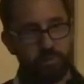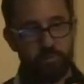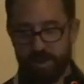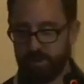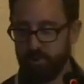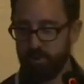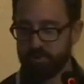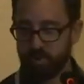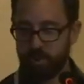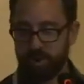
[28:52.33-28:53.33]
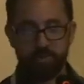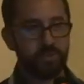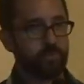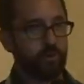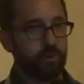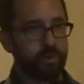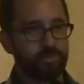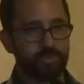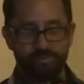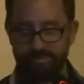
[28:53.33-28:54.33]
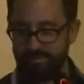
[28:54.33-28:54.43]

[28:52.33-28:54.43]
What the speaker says: in the back who also work on these programs.